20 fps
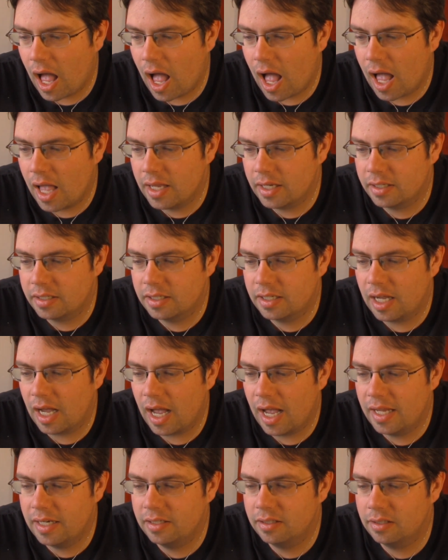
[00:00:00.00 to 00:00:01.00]
I
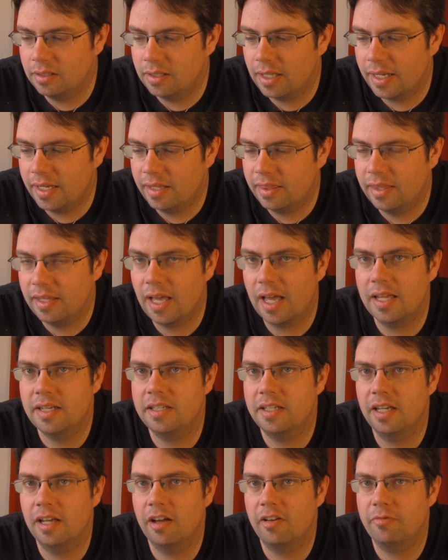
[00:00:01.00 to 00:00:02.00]
kind of like the
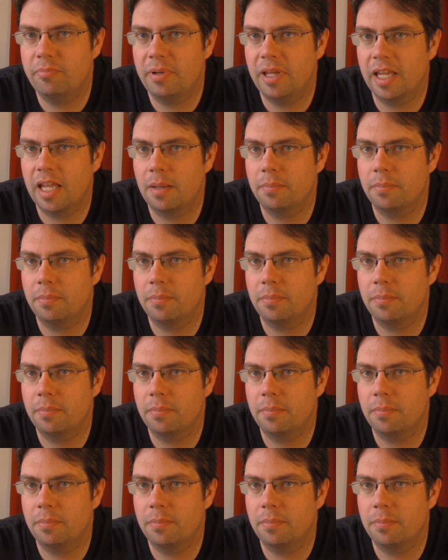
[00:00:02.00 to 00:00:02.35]
idea of being